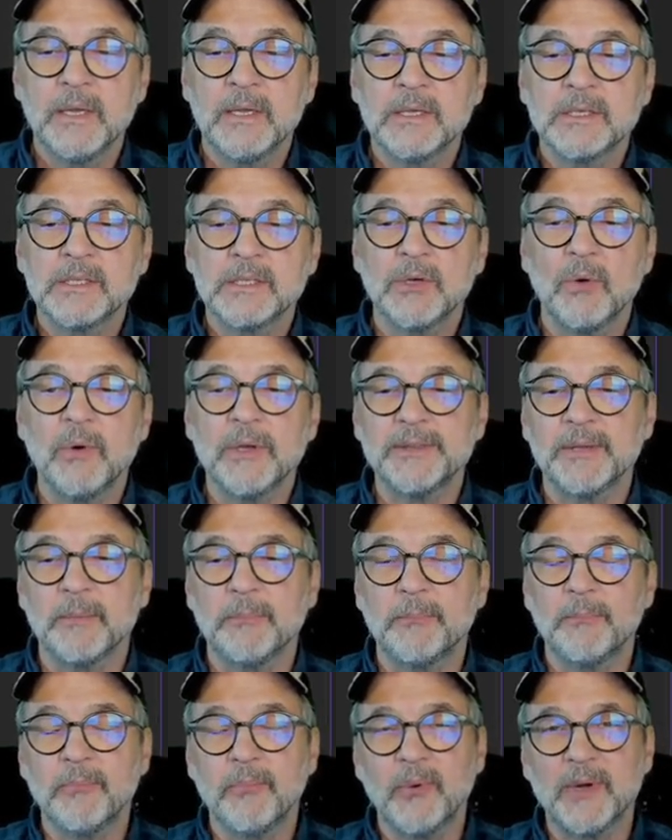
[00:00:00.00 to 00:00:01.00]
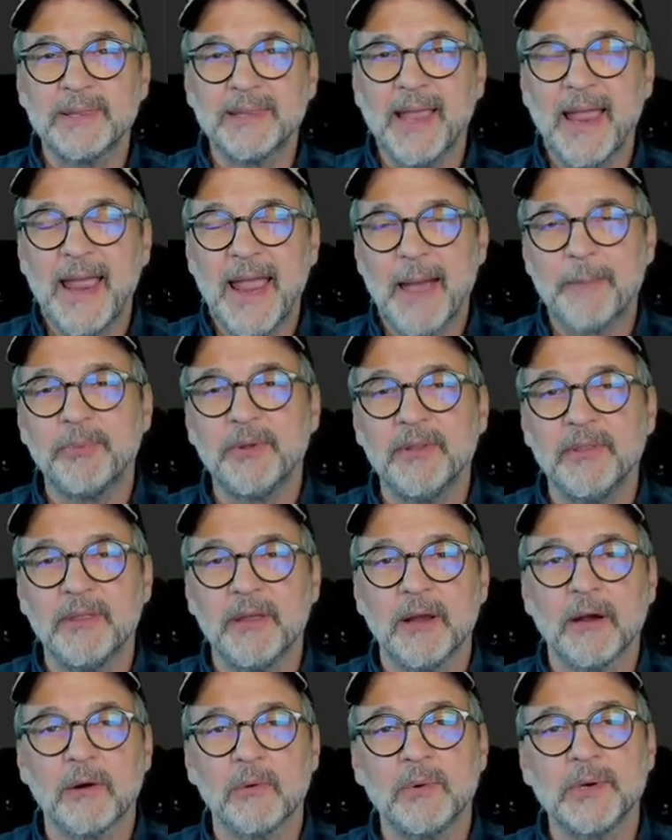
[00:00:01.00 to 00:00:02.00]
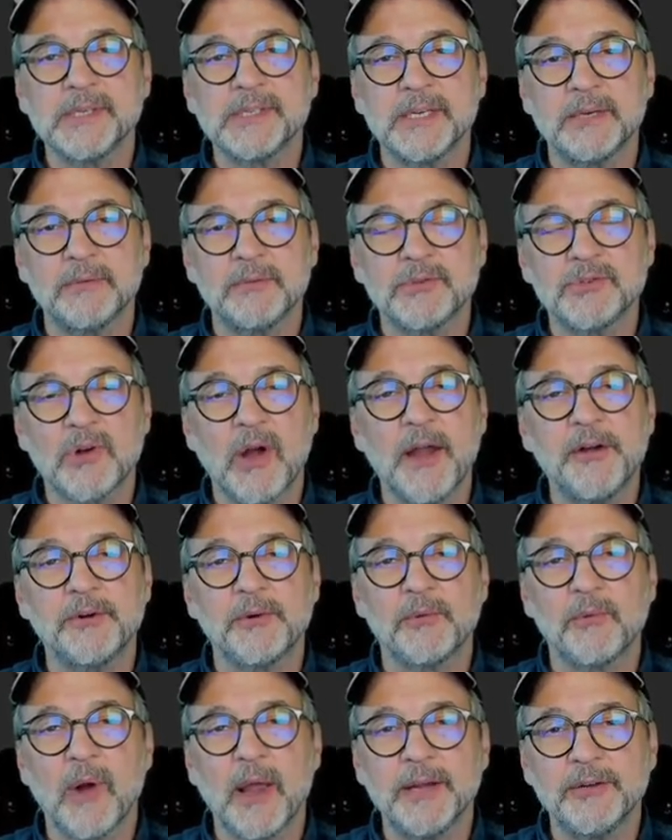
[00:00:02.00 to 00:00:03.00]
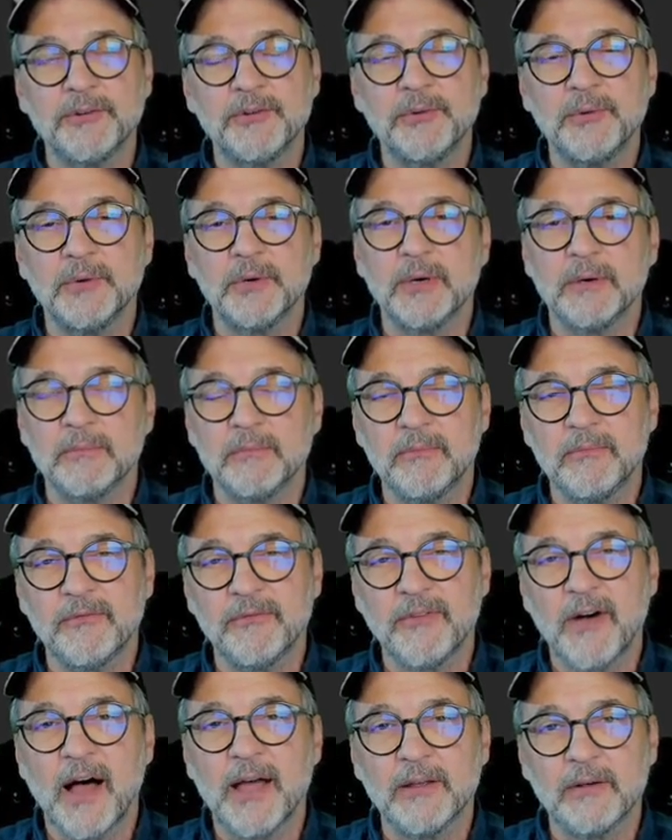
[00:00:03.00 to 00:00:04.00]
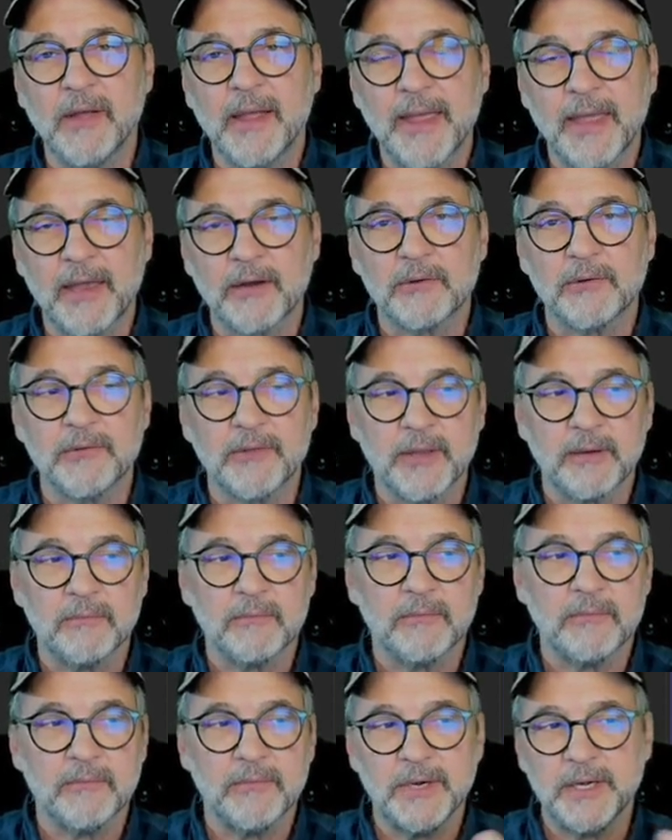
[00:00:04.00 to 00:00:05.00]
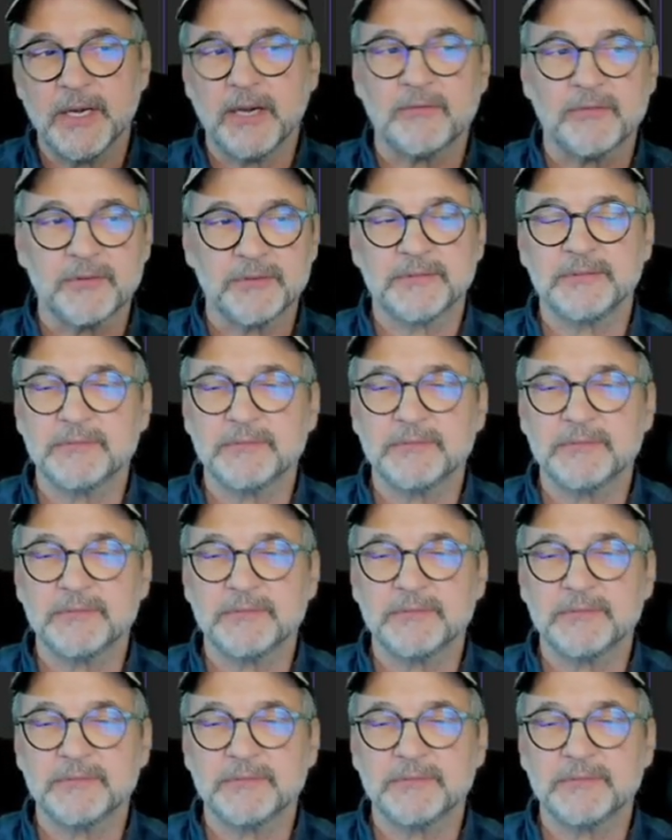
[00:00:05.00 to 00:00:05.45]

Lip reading: So what happened there was it tried to write to a file handle that we never